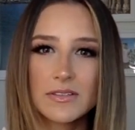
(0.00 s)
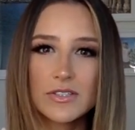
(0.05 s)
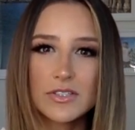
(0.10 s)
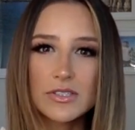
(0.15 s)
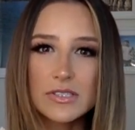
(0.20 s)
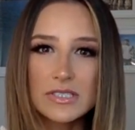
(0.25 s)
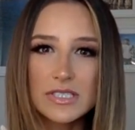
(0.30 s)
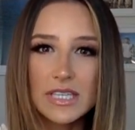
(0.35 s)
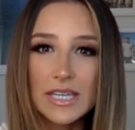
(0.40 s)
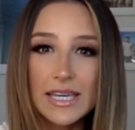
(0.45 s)

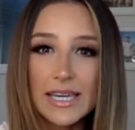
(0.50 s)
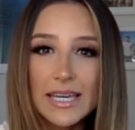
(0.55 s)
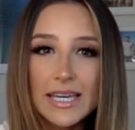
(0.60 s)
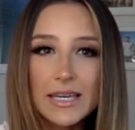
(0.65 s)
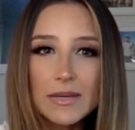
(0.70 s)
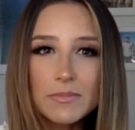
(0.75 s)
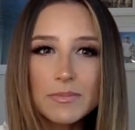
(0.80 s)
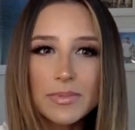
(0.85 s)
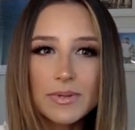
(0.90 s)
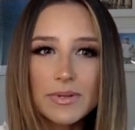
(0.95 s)
Just
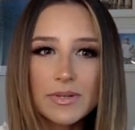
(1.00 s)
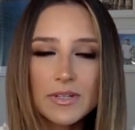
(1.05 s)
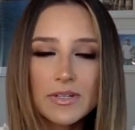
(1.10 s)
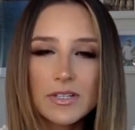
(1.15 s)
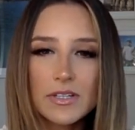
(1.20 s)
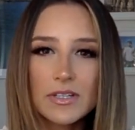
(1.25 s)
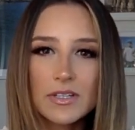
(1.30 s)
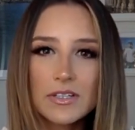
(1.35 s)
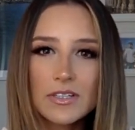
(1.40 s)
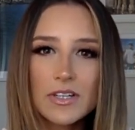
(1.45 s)
keep
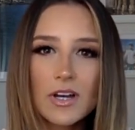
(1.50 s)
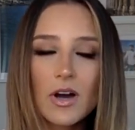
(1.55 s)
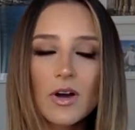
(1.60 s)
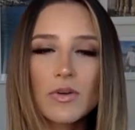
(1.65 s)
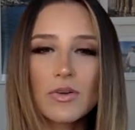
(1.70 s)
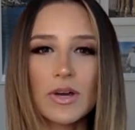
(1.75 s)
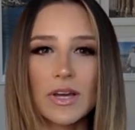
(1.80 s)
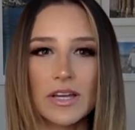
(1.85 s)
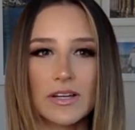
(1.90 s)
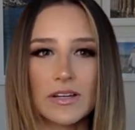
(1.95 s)

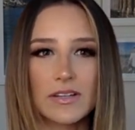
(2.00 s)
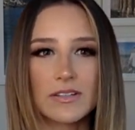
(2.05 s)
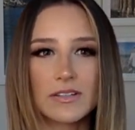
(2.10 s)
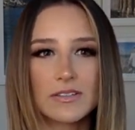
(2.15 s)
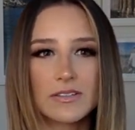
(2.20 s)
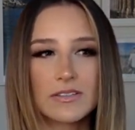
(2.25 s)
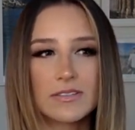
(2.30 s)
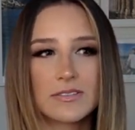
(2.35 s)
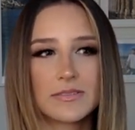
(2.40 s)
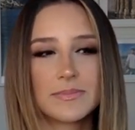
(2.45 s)
going.
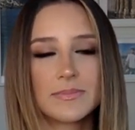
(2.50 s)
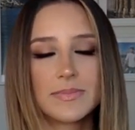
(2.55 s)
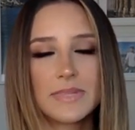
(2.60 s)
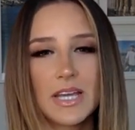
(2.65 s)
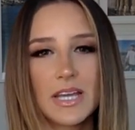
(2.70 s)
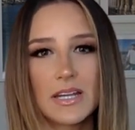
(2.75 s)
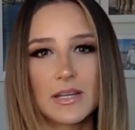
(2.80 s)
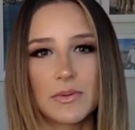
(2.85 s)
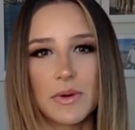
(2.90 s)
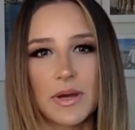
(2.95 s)

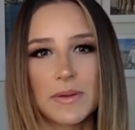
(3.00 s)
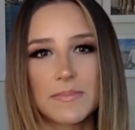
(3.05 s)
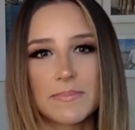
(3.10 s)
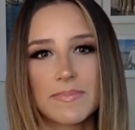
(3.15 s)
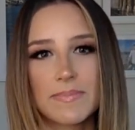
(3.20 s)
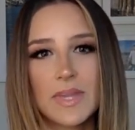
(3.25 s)
Also, anyway.